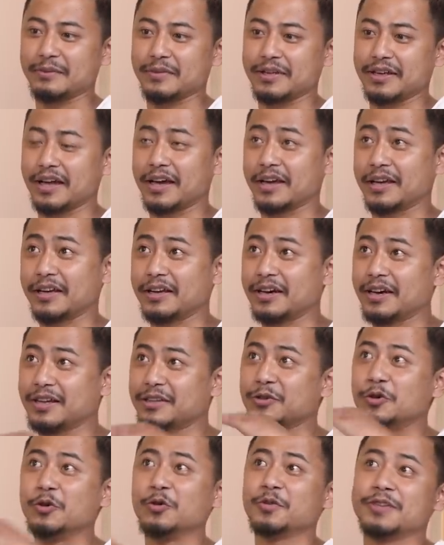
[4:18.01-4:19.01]
thakam de I
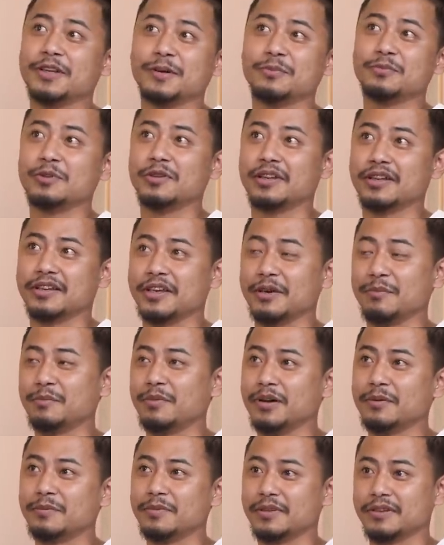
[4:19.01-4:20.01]
got hooked up to like
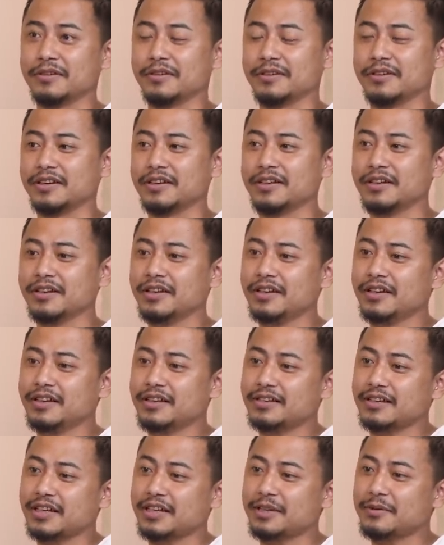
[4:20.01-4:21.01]
hip hop na.
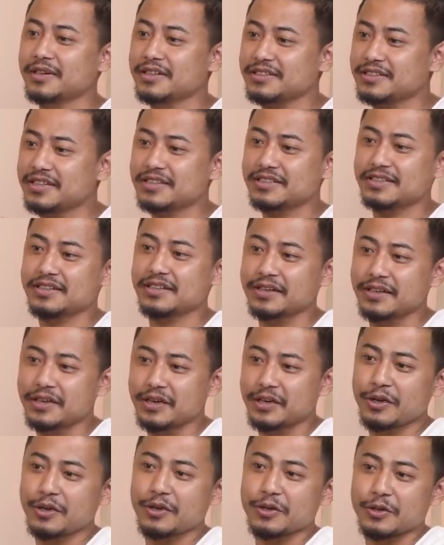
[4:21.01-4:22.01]
Tadewa aste
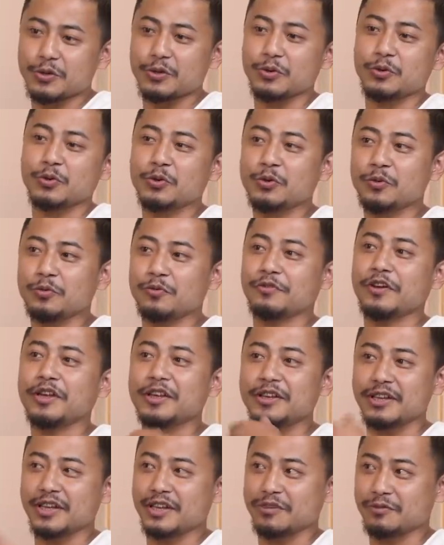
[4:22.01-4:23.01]
you
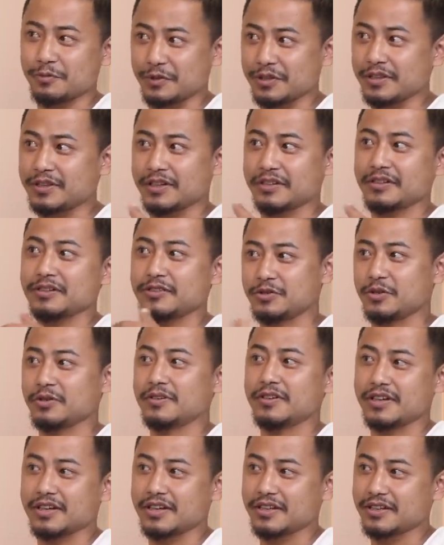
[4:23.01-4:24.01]
fell in love with the
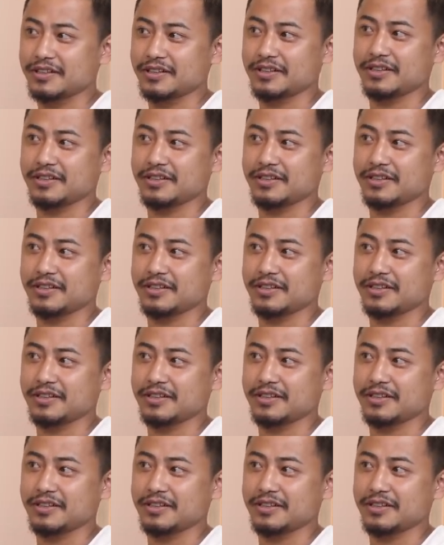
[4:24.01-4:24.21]
genre